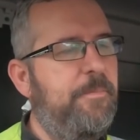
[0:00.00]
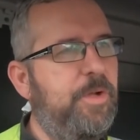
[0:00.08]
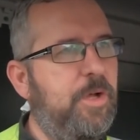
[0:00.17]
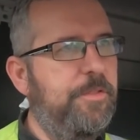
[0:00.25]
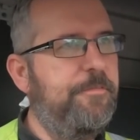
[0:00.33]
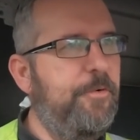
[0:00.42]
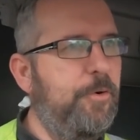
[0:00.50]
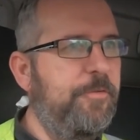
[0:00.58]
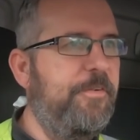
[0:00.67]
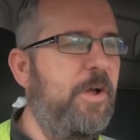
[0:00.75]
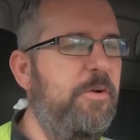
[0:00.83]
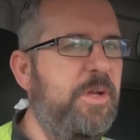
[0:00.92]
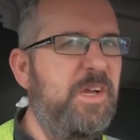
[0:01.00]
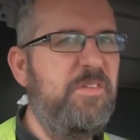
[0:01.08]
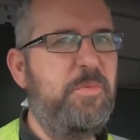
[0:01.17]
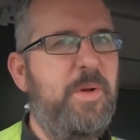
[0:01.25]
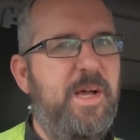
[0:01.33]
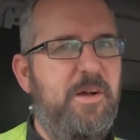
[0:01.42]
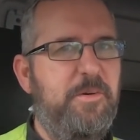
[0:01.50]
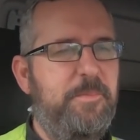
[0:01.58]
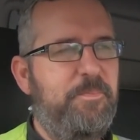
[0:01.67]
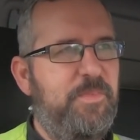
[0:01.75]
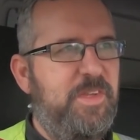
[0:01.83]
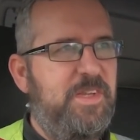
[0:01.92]
then we got the Ford Focus. Well,
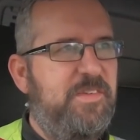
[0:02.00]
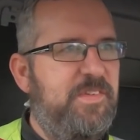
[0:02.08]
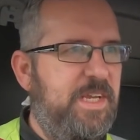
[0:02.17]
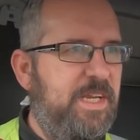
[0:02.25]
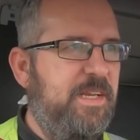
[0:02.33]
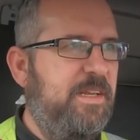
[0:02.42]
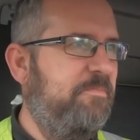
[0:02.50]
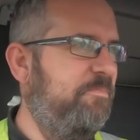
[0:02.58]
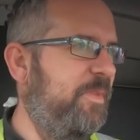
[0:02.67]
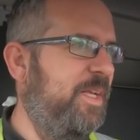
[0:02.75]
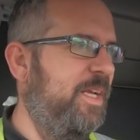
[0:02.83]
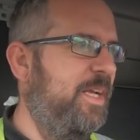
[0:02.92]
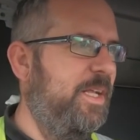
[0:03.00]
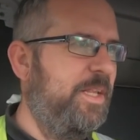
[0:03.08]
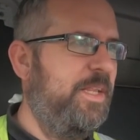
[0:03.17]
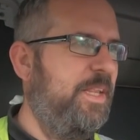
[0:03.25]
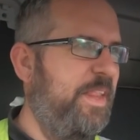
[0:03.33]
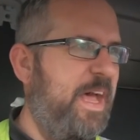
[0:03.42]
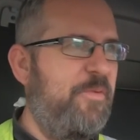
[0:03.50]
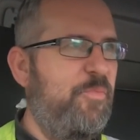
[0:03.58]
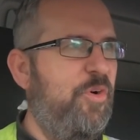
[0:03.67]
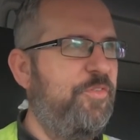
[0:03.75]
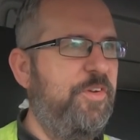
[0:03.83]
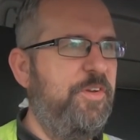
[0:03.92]
you've seen that
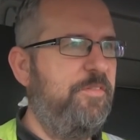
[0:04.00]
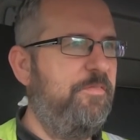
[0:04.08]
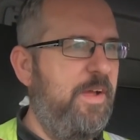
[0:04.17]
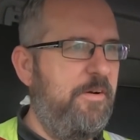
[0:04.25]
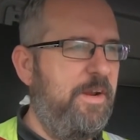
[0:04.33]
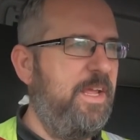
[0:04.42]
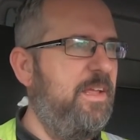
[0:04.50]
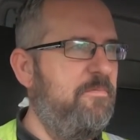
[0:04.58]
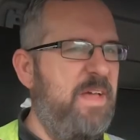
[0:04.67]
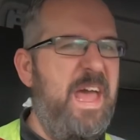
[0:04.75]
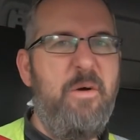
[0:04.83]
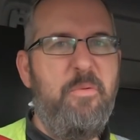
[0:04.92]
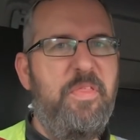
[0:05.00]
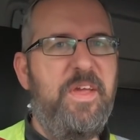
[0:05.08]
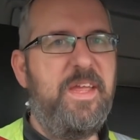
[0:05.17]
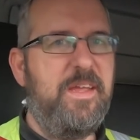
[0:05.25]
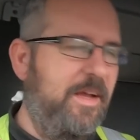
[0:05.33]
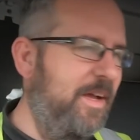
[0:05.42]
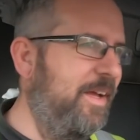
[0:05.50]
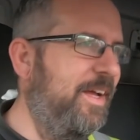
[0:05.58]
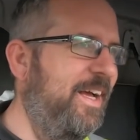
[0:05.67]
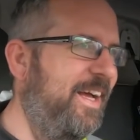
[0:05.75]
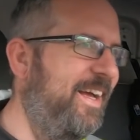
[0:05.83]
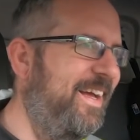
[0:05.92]
wasn't very healthy,
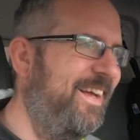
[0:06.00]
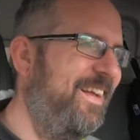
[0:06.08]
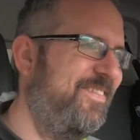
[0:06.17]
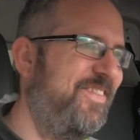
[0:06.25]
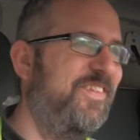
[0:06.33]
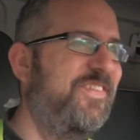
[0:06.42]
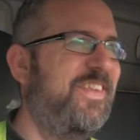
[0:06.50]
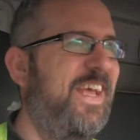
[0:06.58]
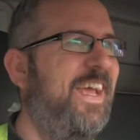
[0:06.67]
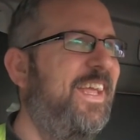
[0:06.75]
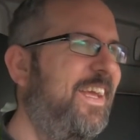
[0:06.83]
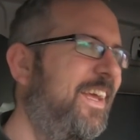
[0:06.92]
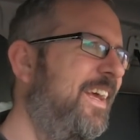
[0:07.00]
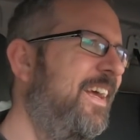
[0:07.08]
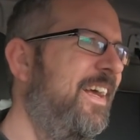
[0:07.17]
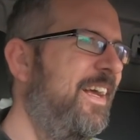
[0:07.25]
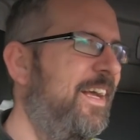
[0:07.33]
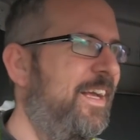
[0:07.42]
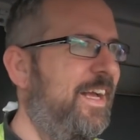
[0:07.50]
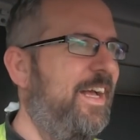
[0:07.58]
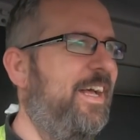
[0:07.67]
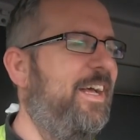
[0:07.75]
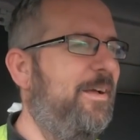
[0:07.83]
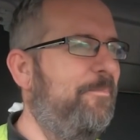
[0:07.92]
let's just say.
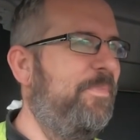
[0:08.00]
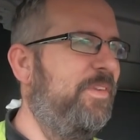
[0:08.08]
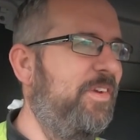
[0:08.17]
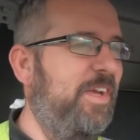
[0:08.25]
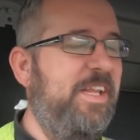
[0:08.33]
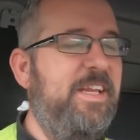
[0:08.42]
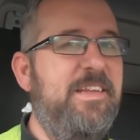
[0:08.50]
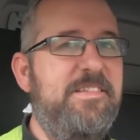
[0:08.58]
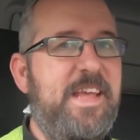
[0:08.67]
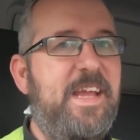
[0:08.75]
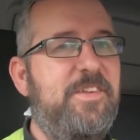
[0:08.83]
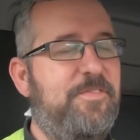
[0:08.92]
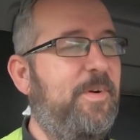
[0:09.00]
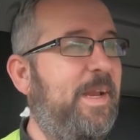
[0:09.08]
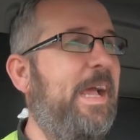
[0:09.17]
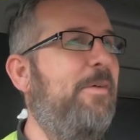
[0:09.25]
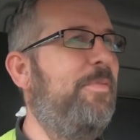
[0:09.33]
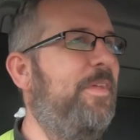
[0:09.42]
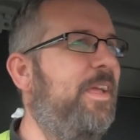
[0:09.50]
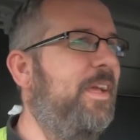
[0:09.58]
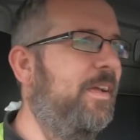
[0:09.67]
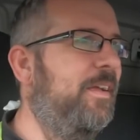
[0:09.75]
It certainly didn't taste very healthy.